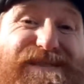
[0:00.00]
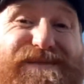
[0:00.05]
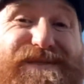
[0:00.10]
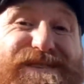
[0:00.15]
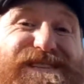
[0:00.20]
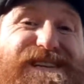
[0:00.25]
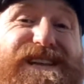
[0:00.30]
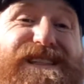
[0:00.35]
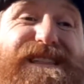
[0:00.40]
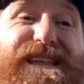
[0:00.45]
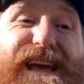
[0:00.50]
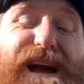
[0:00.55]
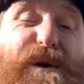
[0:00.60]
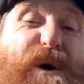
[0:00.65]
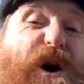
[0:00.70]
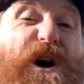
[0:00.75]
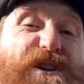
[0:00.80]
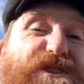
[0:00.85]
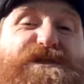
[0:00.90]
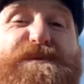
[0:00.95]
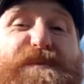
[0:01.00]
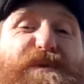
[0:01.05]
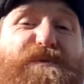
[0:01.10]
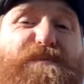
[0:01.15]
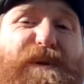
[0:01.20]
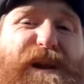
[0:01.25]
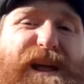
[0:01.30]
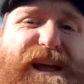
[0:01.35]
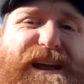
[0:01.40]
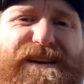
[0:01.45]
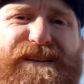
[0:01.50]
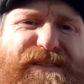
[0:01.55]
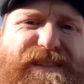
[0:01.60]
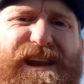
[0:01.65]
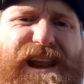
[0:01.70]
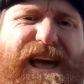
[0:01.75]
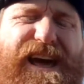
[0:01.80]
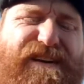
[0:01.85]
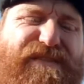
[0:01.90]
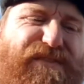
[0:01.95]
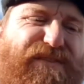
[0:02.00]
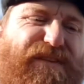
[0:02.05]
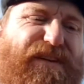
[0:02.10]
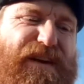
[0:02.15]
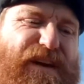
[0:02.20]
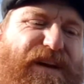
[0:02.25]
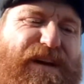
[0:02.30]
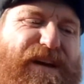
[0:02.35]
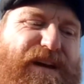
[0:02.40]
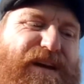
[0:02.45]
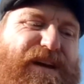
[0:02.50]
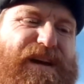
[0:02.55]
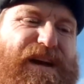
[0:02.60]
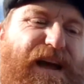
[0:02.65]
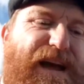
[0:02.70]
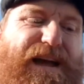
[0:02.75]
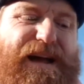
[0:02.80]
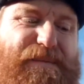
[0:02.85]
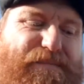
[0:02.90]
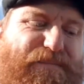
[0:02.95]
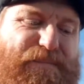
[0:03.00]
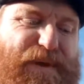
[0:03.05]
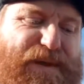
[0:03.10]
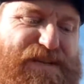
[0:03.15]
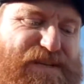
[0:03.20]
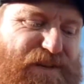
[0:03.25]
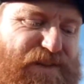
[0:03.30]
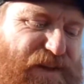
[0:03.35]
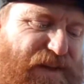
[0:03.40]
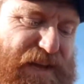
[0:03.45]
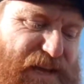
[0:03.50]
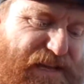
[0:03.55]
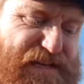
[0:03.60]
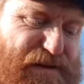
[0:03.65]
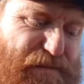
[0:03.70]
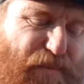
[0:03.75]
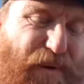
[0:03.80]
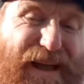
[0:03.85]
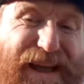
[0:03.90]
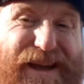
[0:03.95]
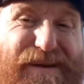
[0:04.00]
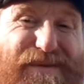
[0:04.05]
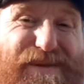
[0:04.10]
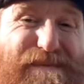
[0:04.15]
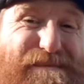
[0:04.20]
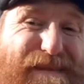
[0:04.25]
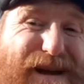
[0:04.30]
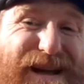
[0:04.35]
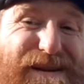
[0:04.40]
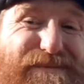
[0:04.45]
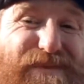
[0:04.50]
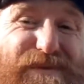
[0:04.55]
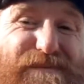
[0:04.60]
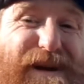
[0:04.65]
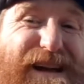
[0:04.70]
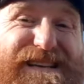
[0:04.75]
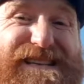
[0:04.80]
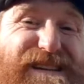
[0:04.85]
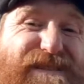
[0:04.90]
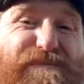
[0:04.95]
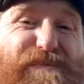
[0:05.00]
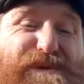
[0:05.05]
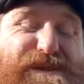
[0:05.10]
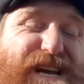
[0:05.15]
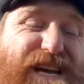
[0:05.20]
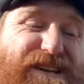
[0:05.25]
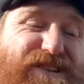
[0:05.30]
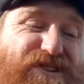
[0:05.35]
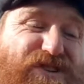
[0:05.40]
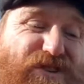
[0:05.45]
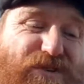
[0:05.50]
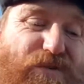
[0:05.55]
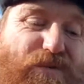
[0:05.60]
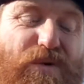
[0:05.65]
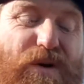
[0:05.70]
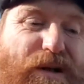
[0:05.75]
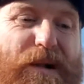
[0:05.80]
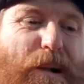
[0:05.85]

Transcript: you want to see Theo Archibald playing on the left, because I think he's a player with massive potential,